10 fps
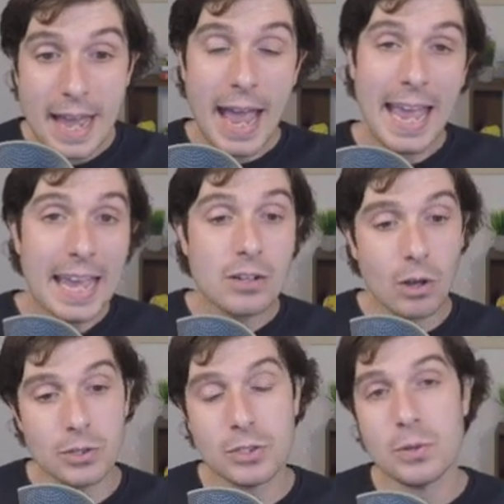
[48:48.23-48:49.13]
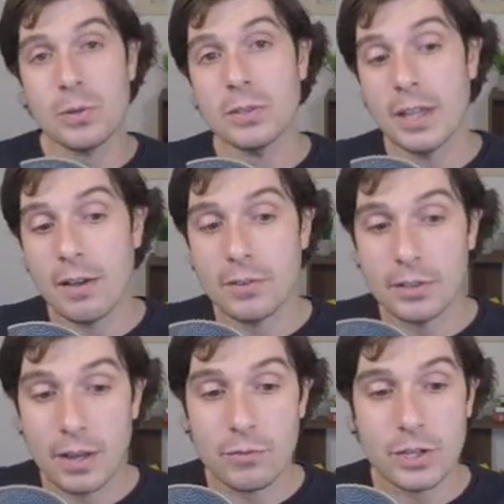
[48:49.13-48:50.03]
and also le
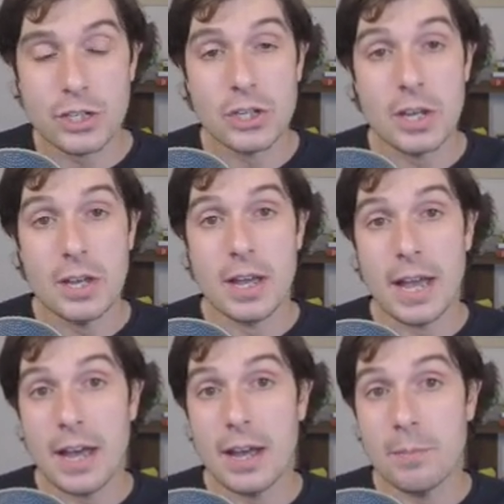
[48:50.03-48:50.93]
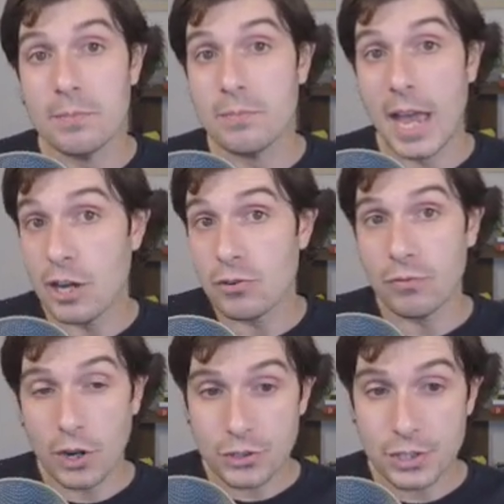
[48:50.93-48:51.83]
leverage um, Azure
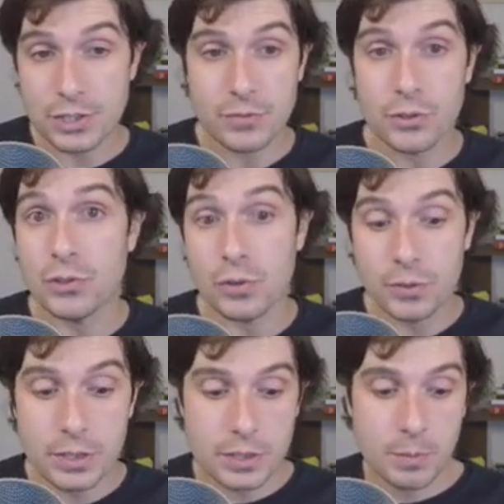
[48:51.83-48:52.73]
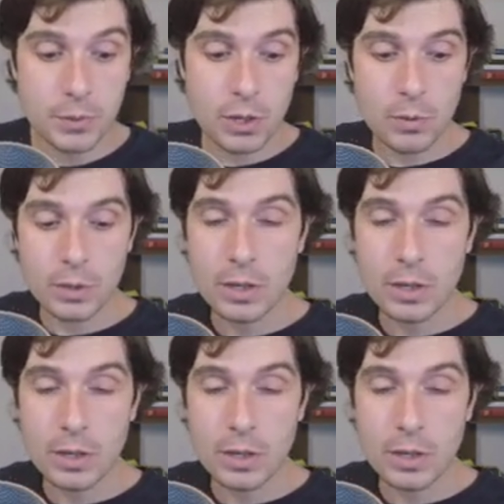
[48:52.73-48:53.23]
Functions for serverless compute.